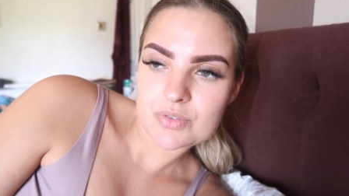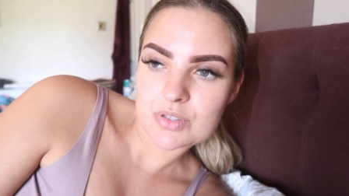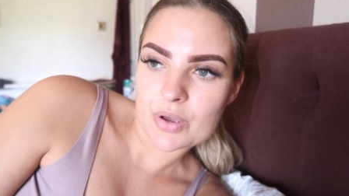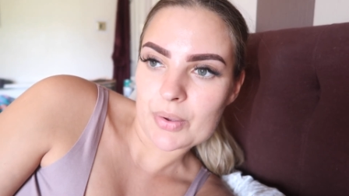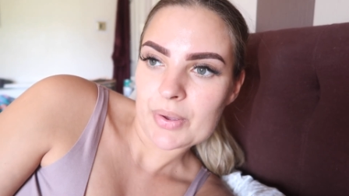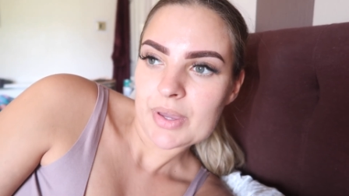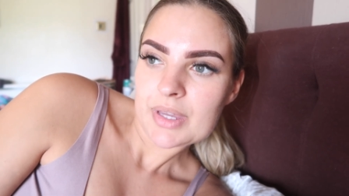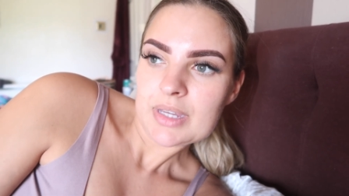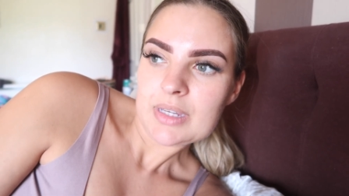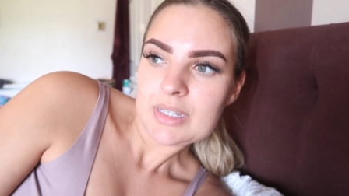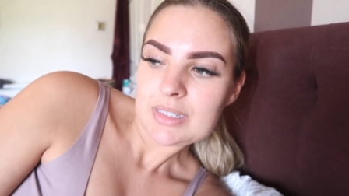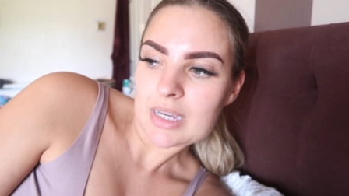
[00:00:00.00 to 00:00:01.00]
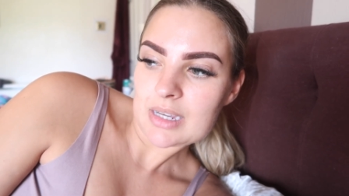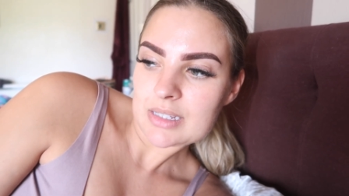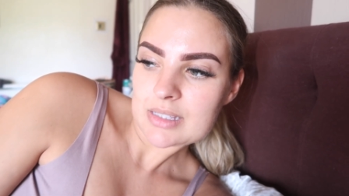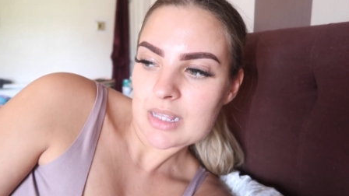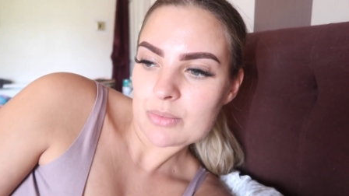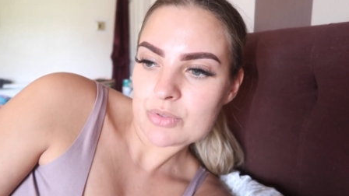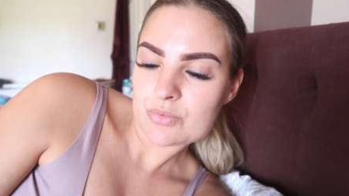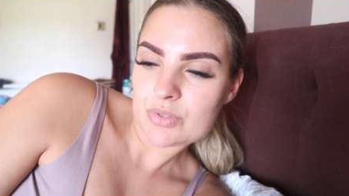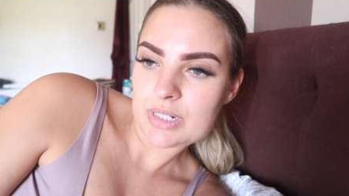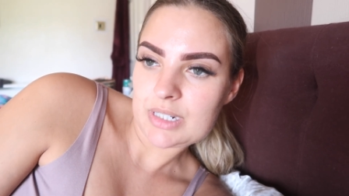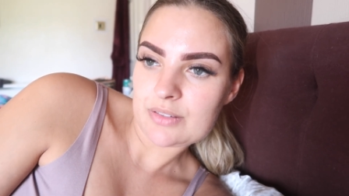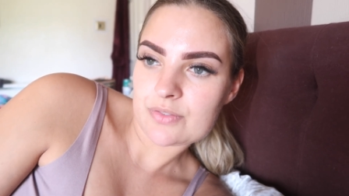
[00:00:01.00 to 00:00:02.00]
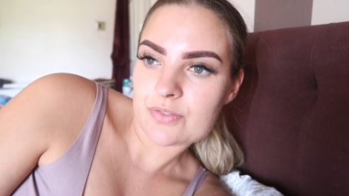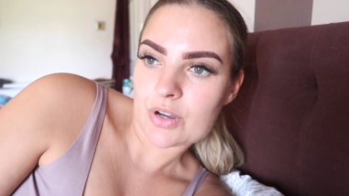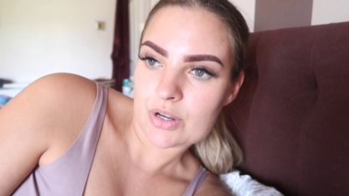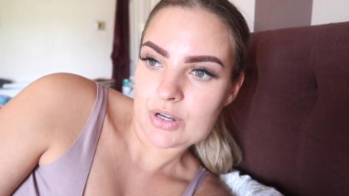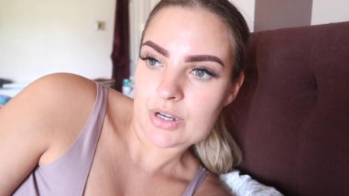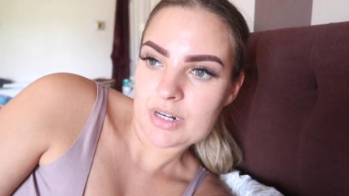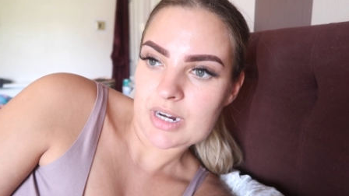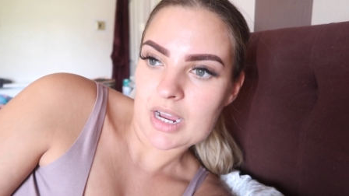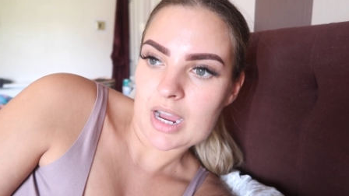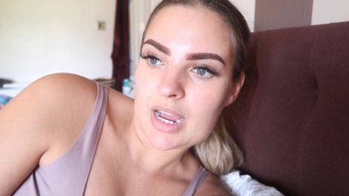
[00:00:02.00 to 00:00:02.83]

So yeah, so that was really fun